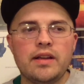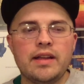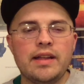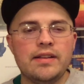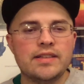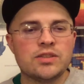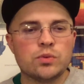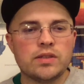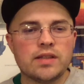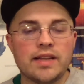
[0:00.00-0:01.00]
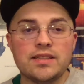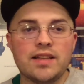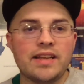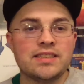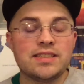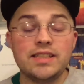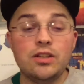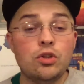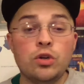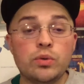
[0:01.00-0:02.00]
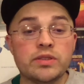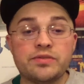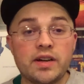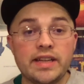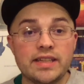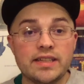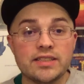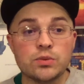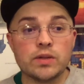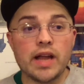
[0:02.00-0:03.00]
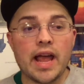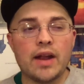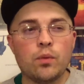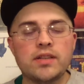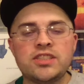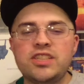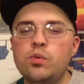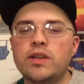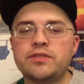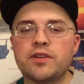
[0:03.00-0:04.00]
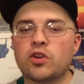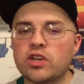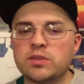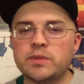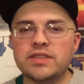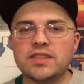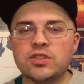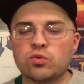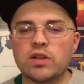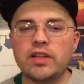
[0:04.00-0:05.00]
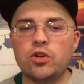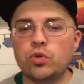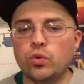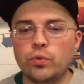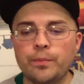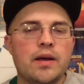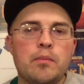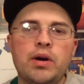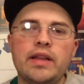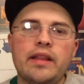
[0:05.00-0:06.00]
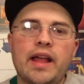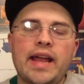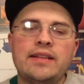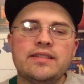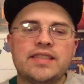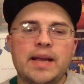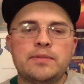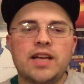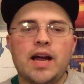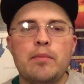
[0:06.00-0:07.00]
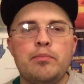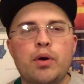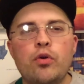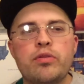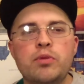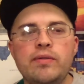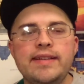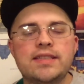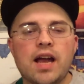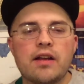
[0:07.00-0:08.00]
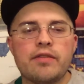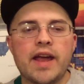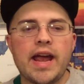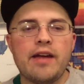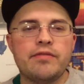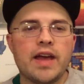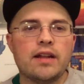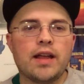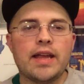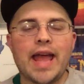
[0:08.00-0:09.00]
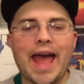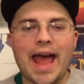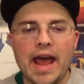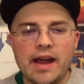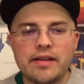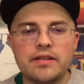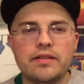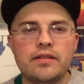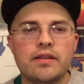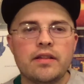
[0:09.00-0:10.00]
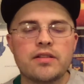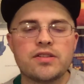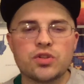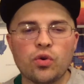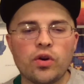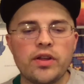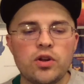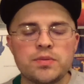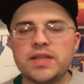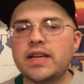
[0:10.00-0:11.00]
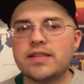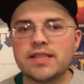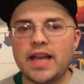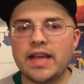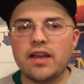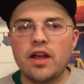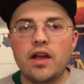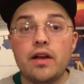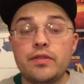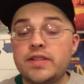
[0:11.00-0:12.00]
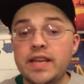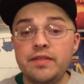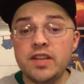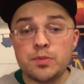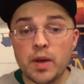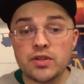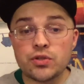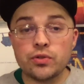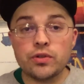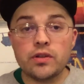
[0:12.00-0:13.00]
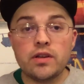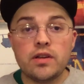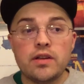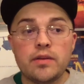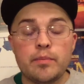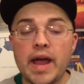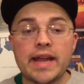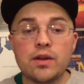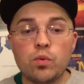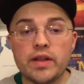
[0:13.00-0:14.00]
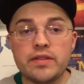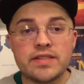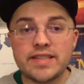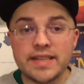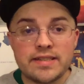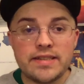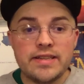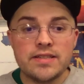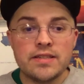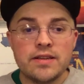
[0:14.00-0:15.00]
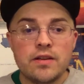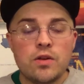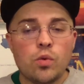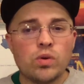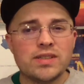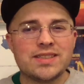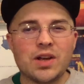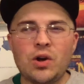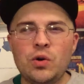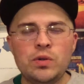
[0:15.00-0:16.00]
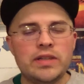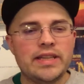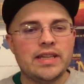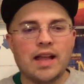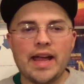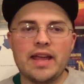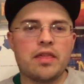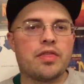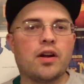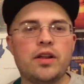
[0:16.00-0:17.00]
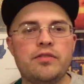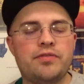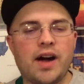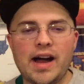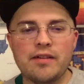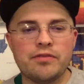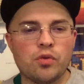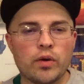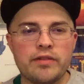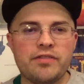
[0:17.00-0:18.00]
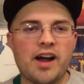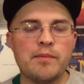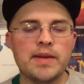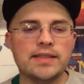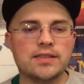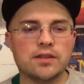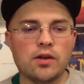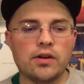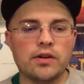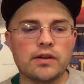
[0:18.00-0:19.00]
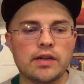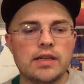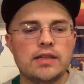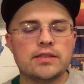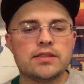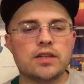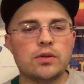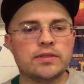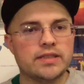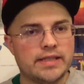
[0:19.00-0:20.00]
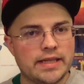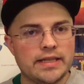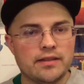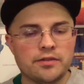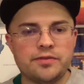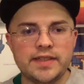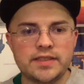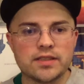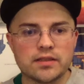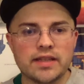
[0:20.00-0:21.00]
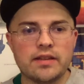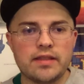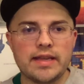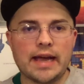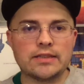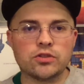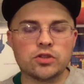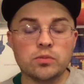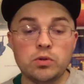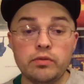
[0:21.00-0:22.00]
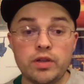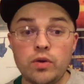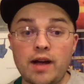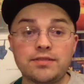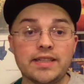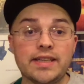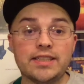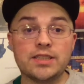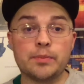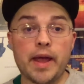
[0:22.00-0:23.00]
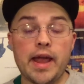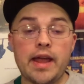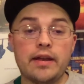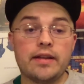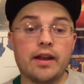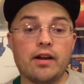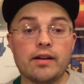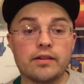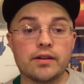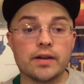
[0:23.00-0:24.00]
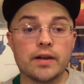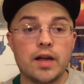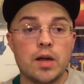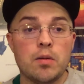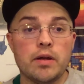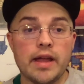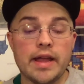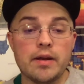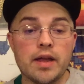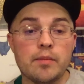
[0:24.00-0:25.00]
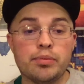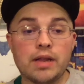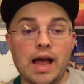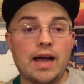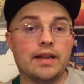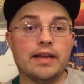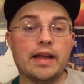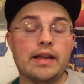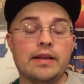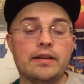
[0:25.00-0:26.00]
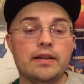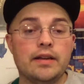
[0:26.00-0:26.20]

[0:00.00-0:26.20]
in this one. Like like Cindy Lou Who was funny in this one, and what she wants for Christmas is really cool. But like at the same time, both movies kind of have that like added story. You know what I'm saying? Because like the TV special back in what the 60s was only like 35, 45 minutes long. So to get a feature length theatrical movie, you have to expand character and and plot and